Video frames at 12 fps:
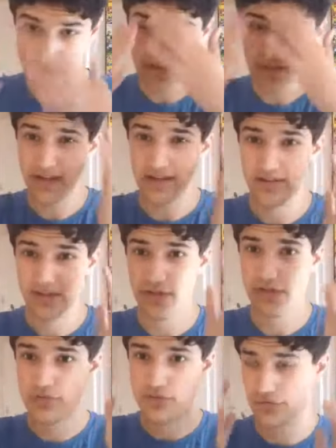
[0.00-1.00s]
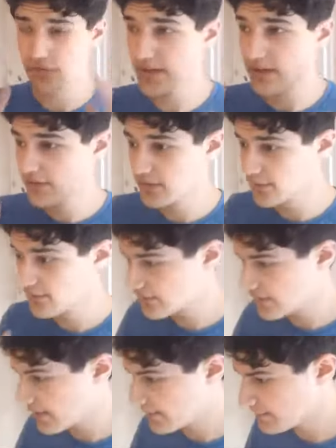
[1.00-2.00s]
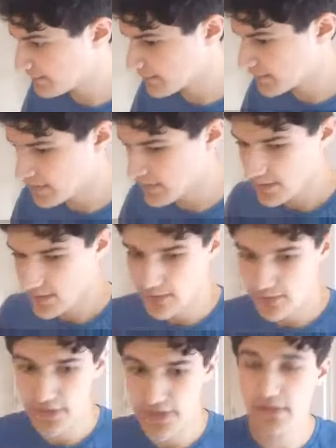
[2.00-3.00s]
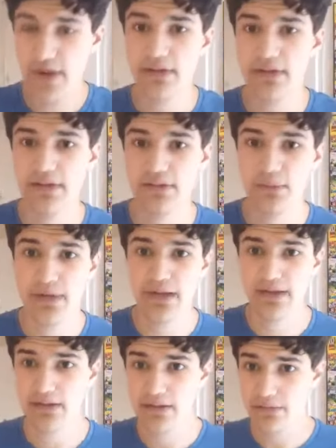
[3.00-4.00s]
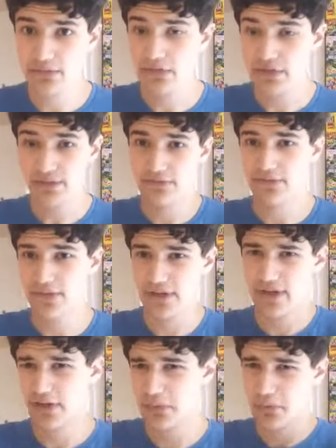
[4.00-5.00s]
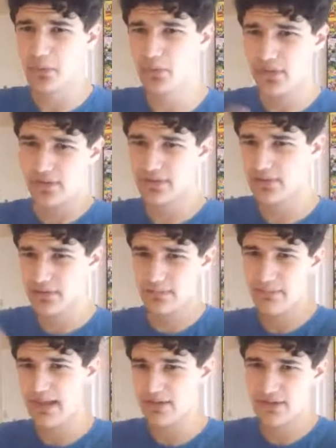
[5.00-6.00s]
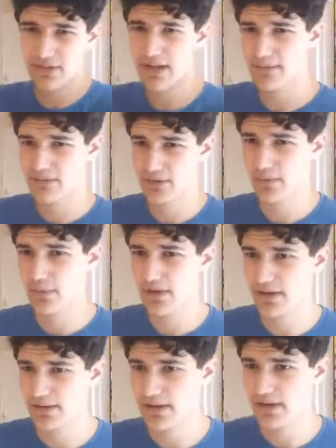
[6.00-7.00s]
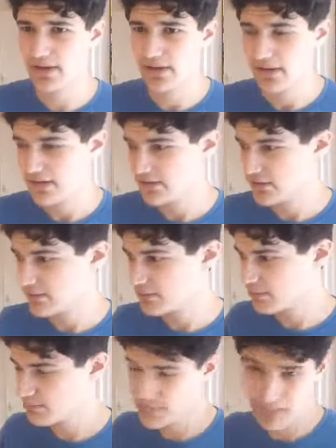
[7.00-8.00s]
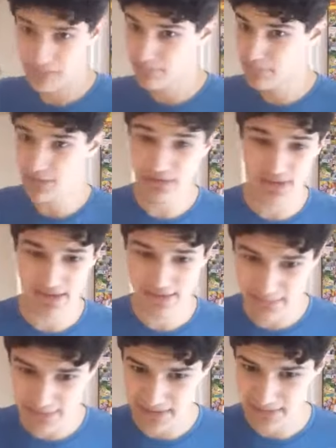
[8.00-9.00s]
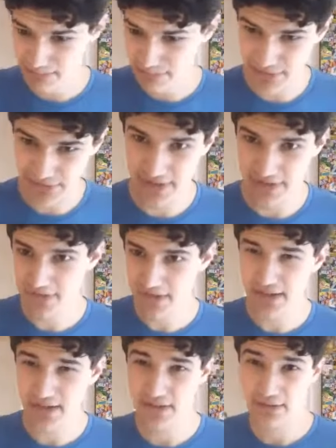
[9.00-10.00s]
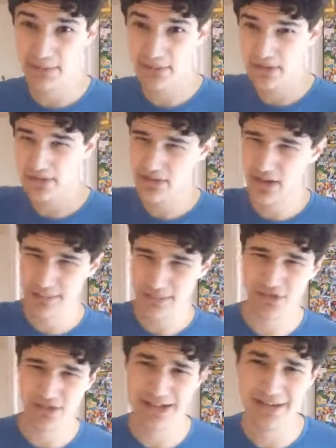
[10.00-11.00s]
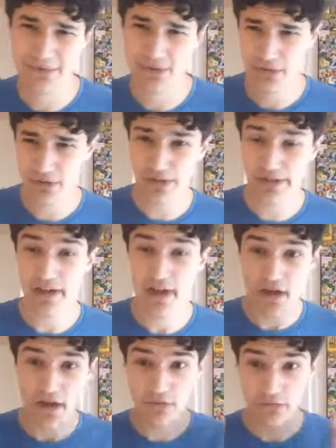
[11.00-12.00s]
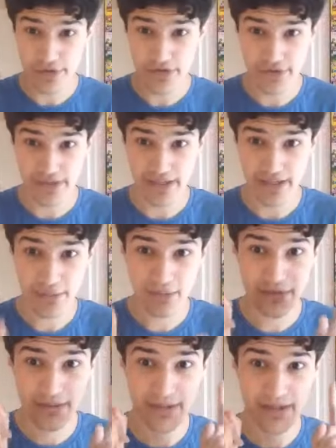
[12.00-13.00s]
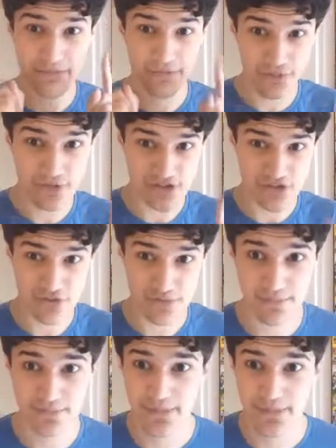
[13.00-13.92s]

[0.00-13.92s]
scientist who's trying to figure out his way, trying to figure out what makes time travel work. He's been building ideas. He's building a time machine out of a DeLorean. Originally, it was going to be a fridge.